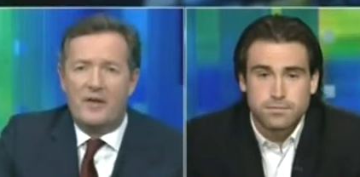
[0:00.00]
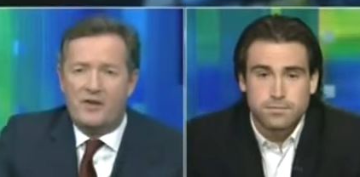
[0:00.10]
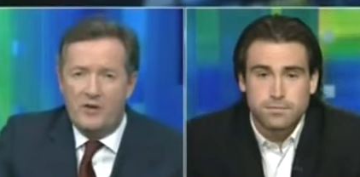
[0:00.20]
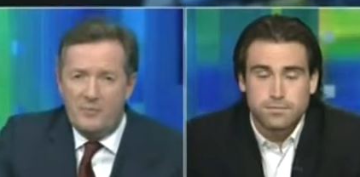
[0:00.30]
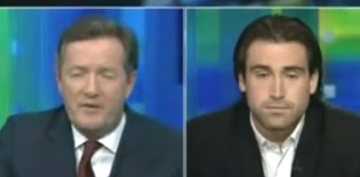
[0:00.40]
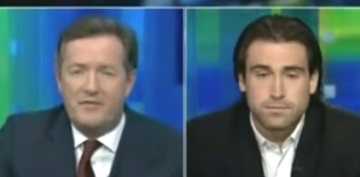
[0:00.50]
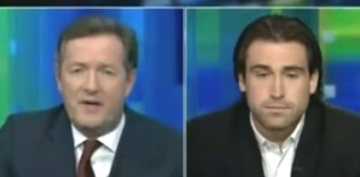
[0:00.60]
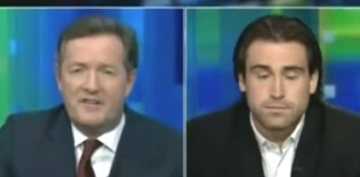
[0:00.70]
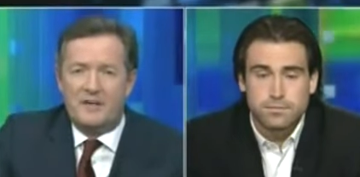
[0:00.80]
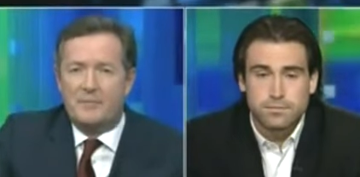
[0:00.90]
Speaker 1: they could be
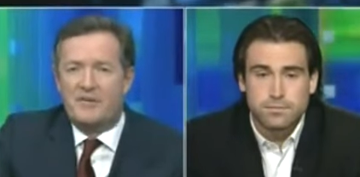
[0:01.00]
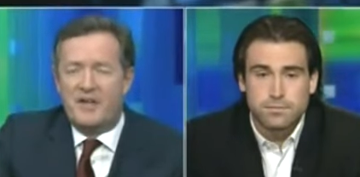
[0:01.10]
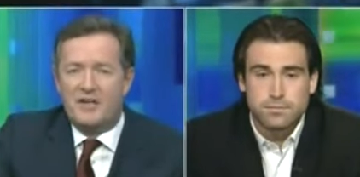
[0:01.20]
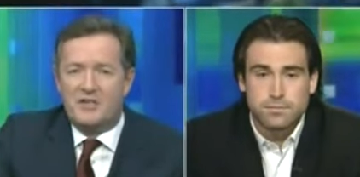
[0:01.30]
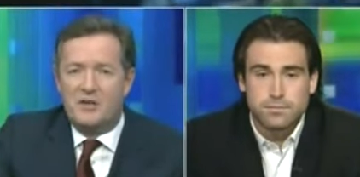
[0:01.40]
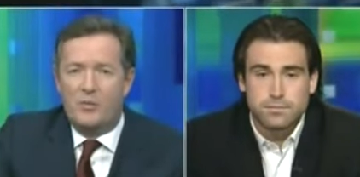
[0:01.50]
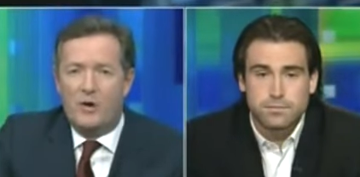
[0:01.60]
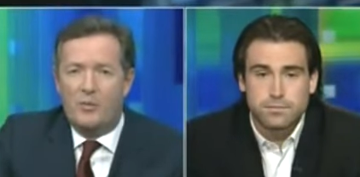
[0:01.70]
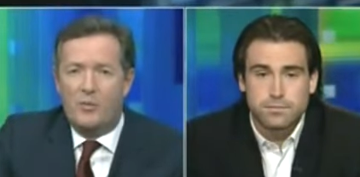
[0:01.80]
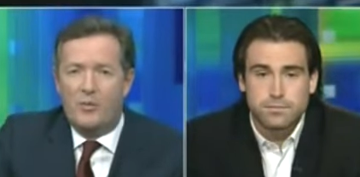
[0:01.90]
facing potentially
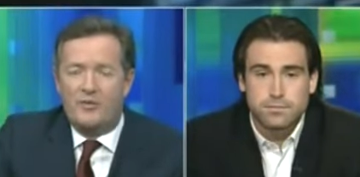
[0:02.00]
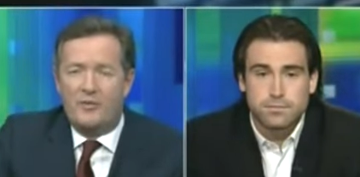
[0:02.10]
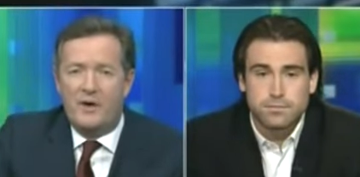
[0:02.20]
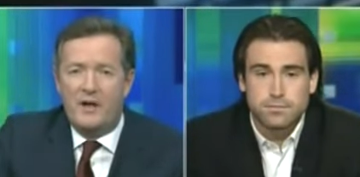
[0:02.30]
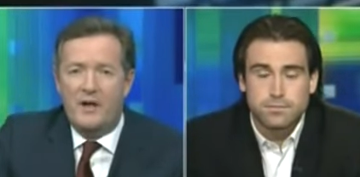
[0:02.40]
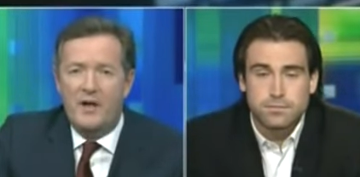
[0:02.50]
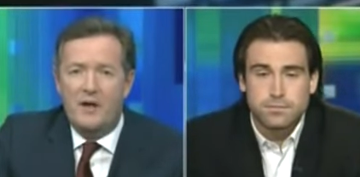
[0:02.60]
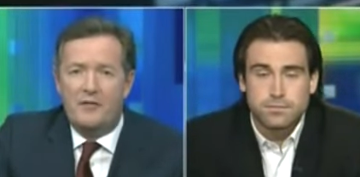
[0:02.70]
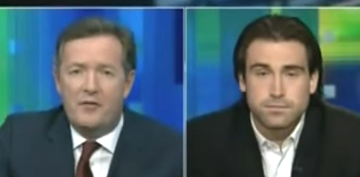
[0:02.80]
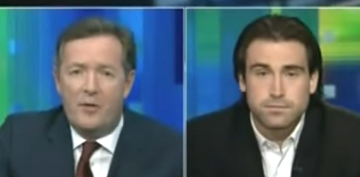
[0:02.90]
World War III
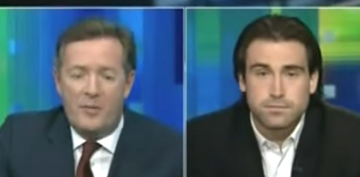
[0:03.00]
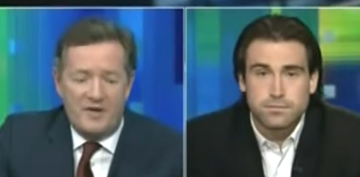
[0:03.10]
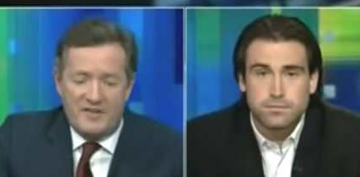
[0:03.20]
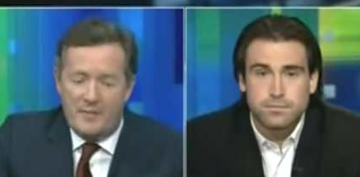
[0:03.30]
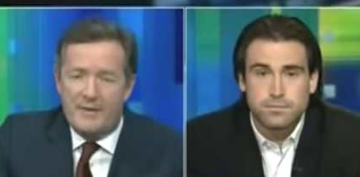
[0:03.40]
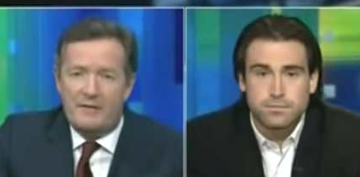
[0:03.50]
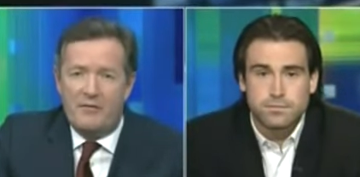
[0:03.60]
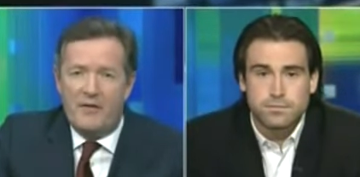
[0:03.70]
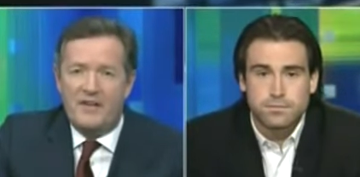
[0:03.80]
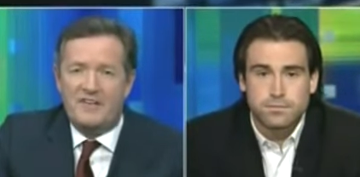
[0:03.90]
from somebody
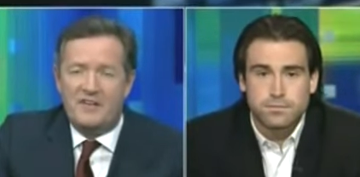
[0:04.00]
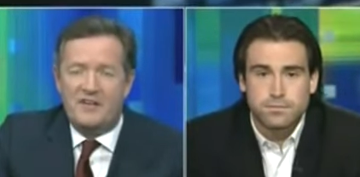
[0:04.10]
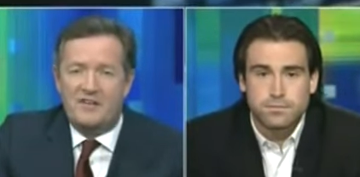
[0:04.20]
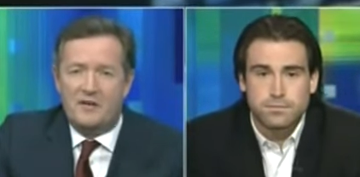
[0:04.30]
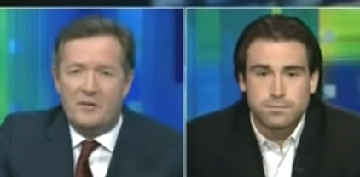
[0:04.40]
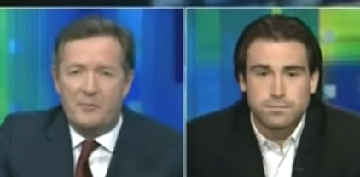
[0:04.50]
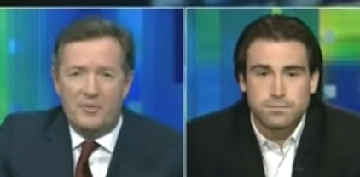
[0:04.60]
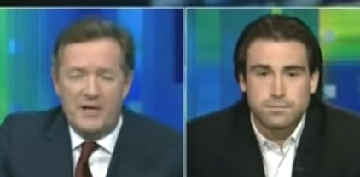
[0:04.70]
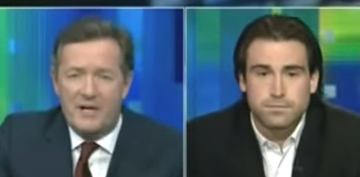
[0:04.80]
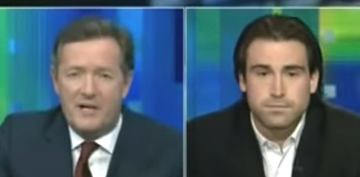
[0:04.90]
that they see as
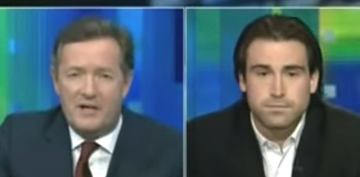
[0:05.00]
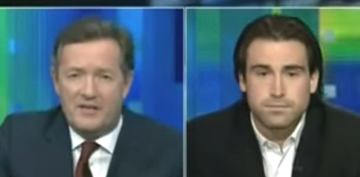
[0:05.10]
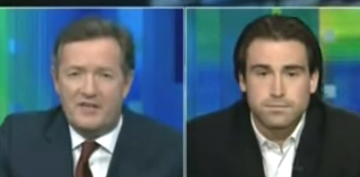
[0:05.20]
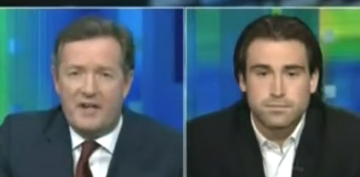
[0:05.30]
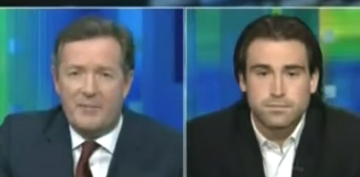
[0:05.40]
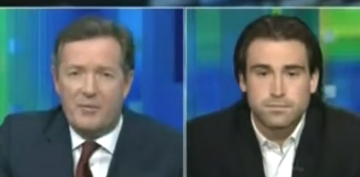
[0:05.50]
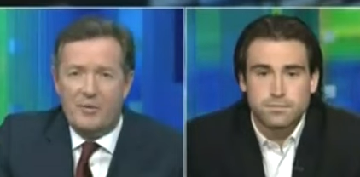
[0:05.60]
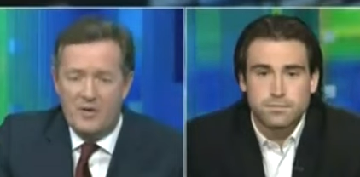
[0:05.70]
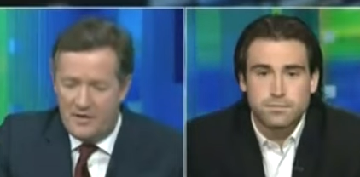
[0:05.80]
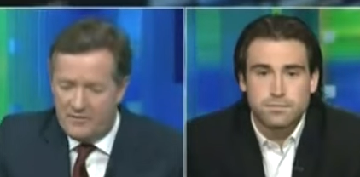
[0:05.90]
completely
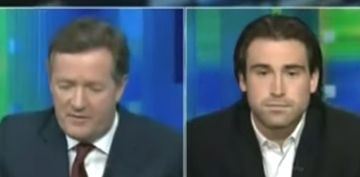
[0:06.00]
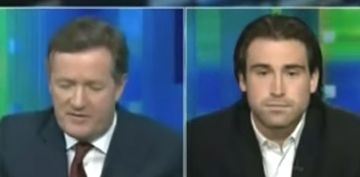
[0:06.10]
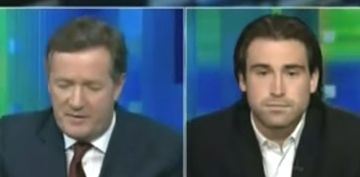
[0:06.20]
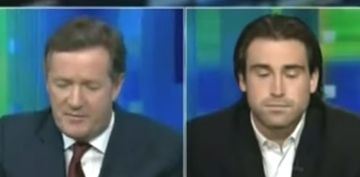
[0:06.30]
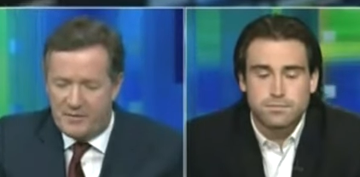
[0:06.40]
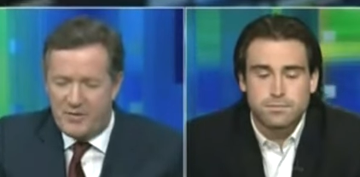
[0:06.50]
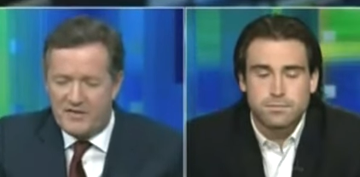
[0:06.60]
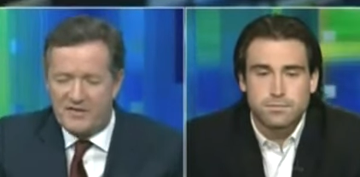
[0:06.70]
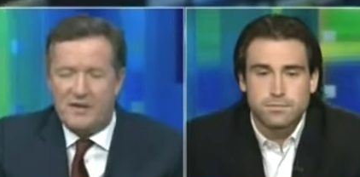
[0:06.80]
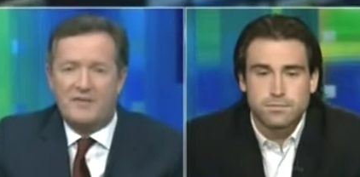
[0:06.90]
unstable for some of the
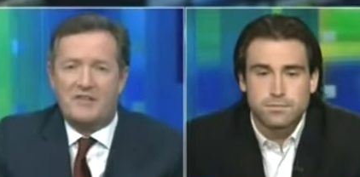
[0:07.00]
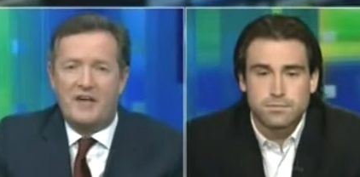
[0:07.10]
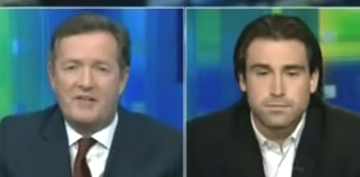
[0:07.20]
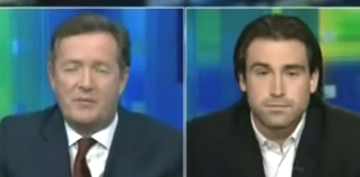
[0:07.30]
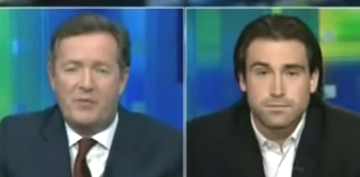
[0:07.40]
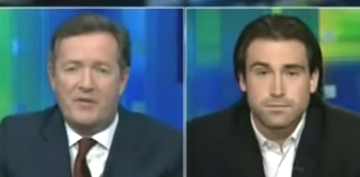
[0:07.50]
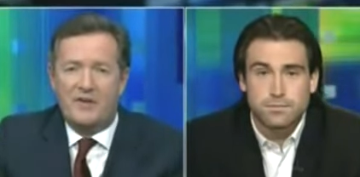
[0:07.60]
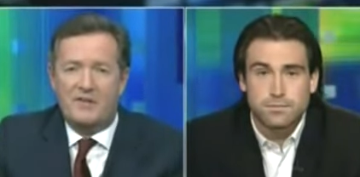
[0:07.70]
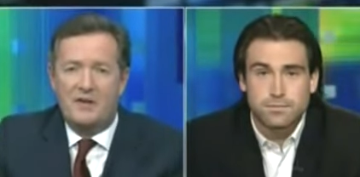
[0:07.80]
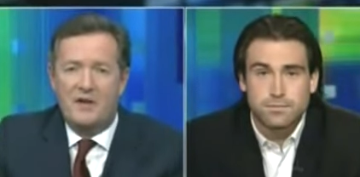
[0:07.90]
reasons I've stated with
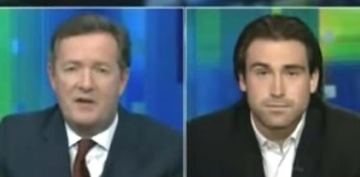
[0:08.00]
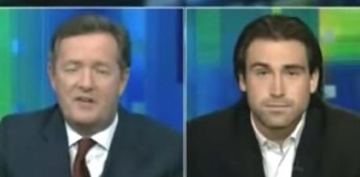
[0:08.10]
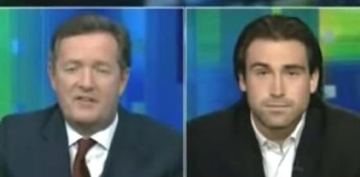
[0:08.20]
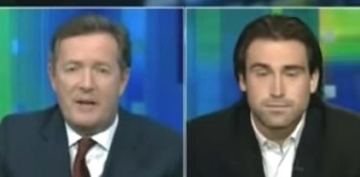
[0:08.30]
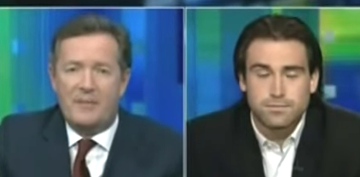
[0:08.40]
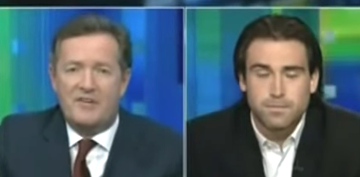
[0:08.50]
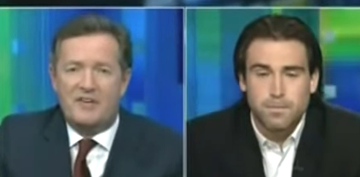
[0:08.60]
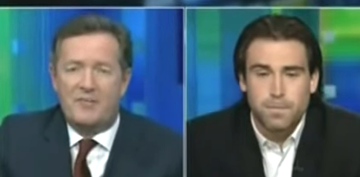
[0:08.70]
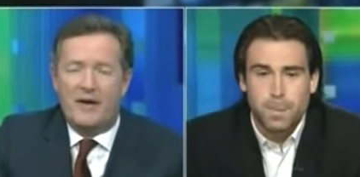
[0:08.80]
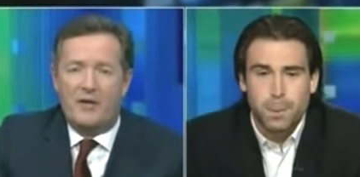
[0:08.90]
these statements
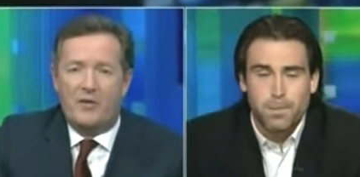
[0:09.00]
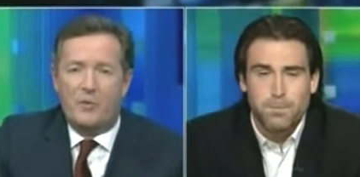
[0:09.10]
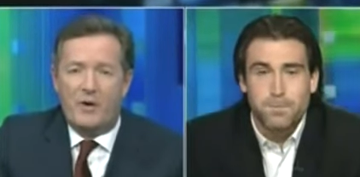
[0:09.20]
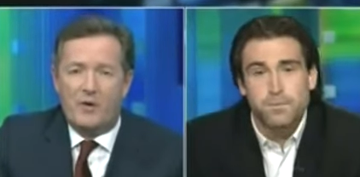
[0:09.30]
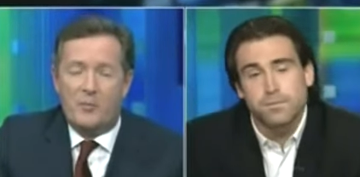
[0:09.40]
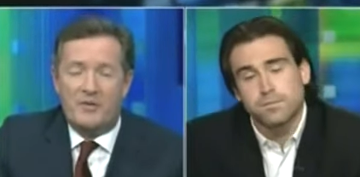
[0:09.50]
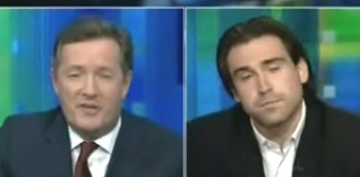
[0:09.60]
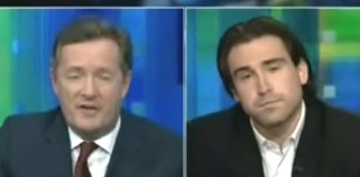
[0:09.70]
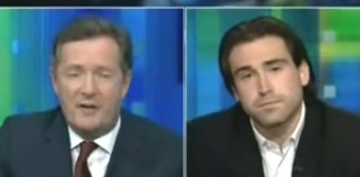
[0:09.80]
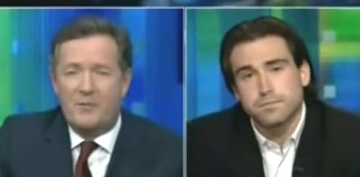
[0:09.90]
he's made on the record,
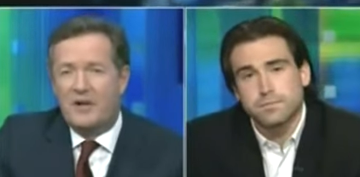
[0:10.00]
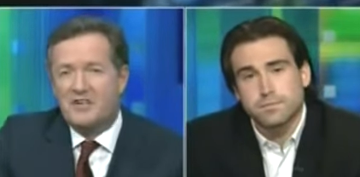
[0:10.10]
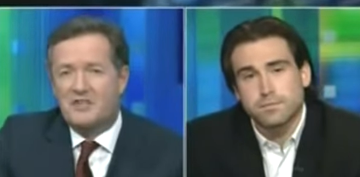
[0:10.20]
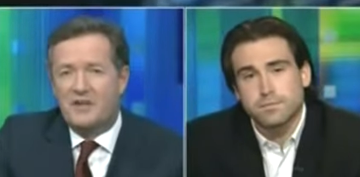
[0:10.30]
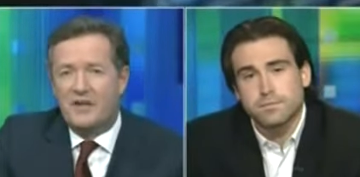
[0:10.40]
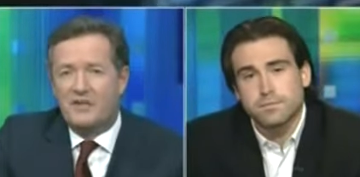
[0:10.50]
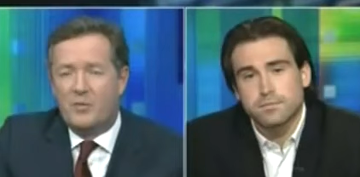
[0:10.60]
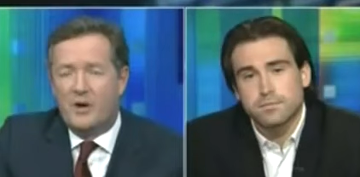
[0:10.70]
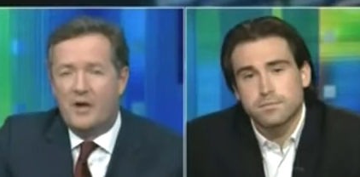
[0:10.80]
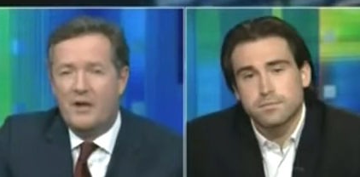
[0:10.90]
particularly in relation to
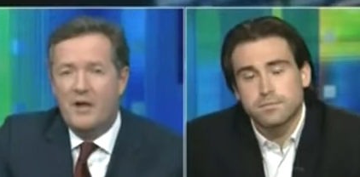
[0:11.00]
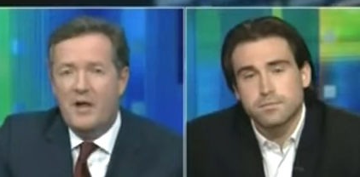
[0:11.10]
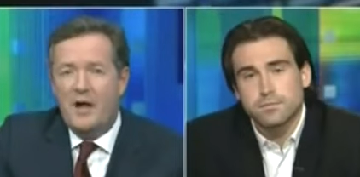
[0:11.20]
Israel.